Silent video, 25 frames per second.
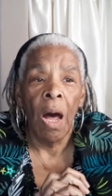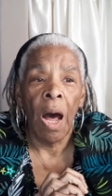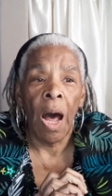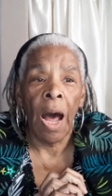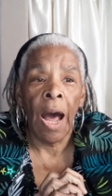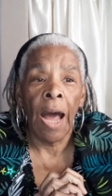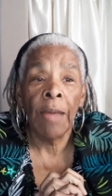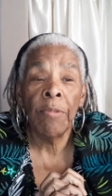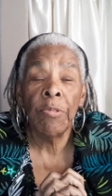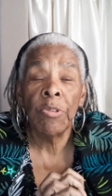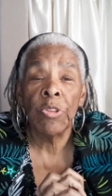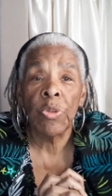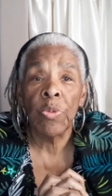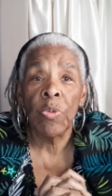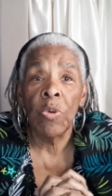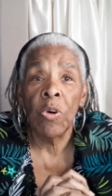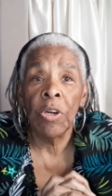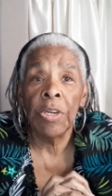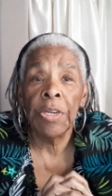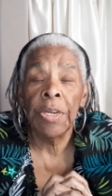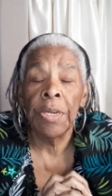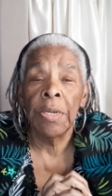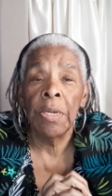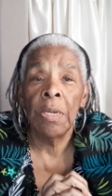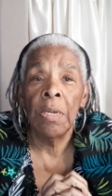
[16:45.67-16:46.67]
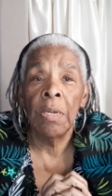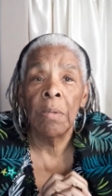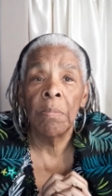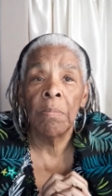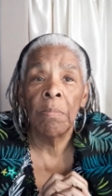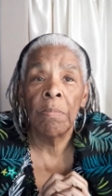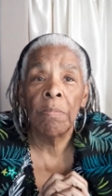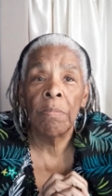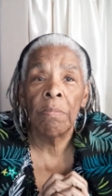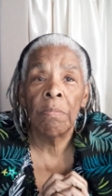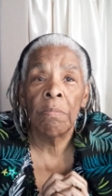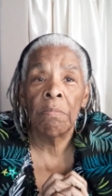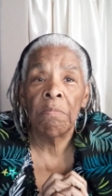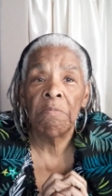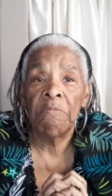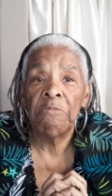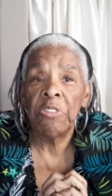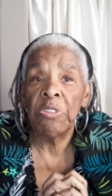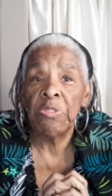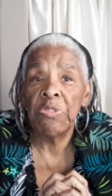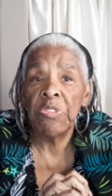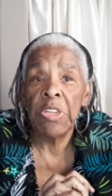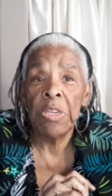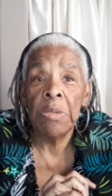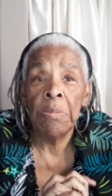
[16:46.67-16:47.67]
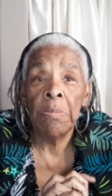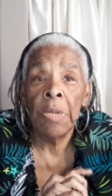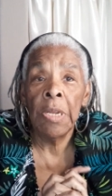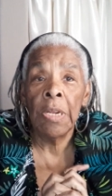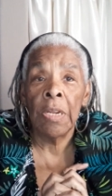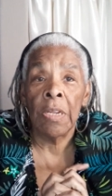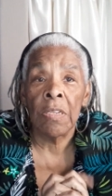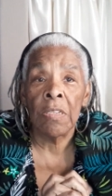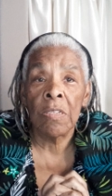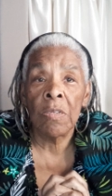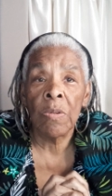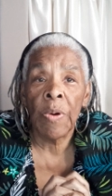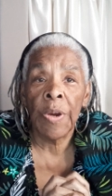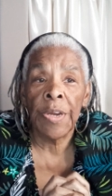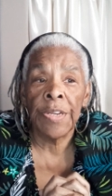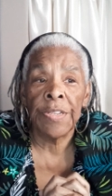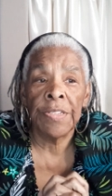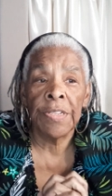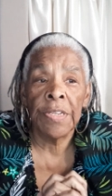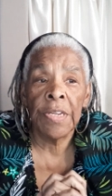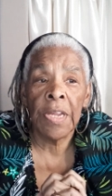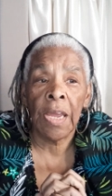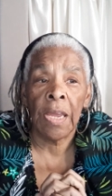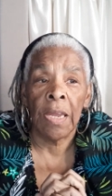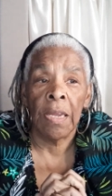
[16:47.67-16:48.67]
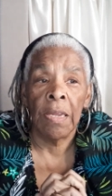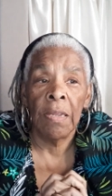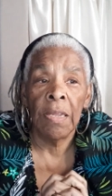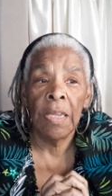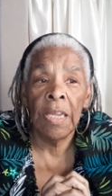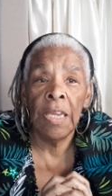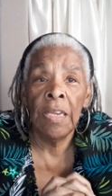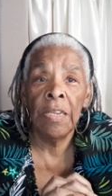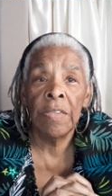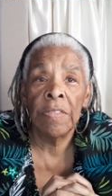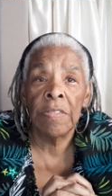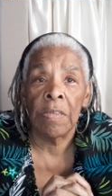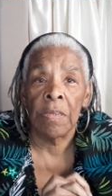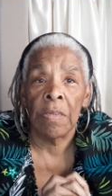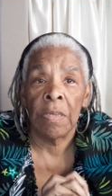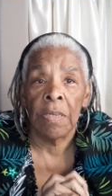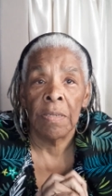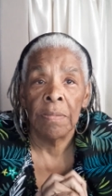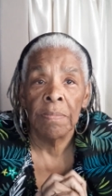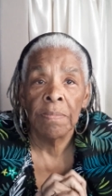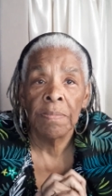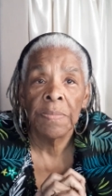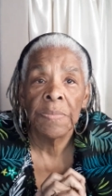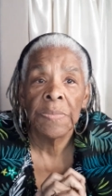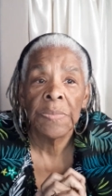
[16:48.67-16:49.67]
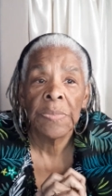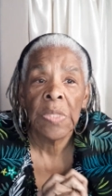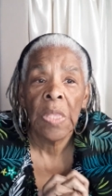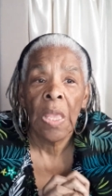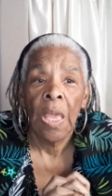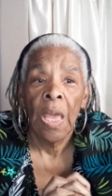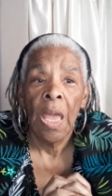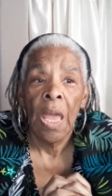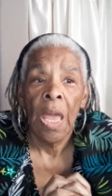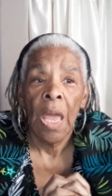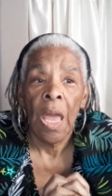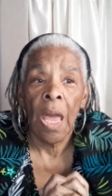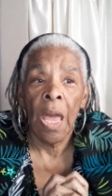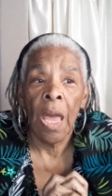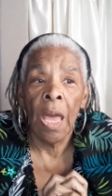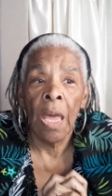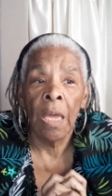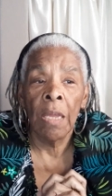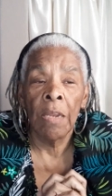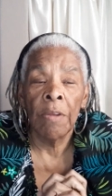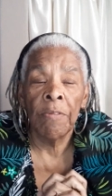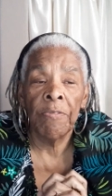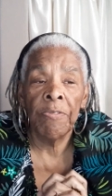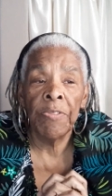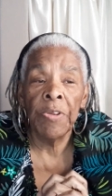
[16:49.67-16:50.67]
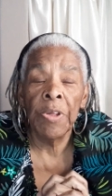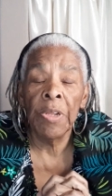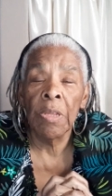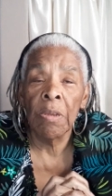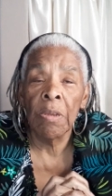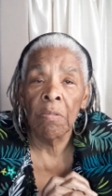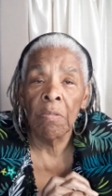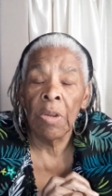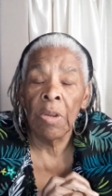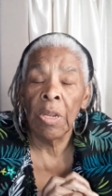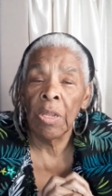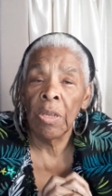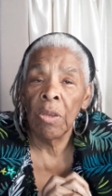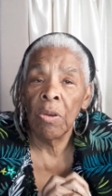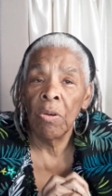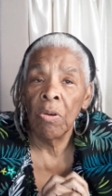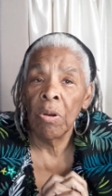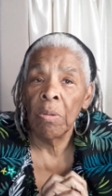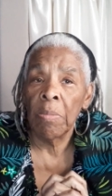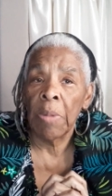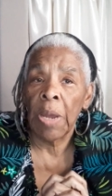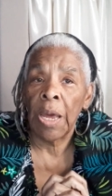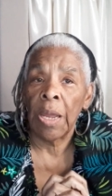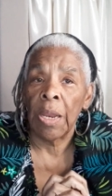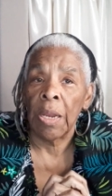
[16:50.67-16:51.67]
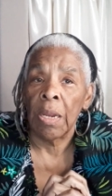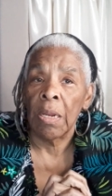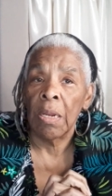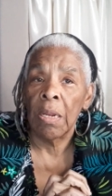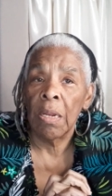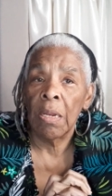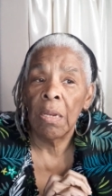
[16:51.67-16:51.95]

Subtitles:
was walking him 15 minutes twice a day, easily, and feeling really good about it.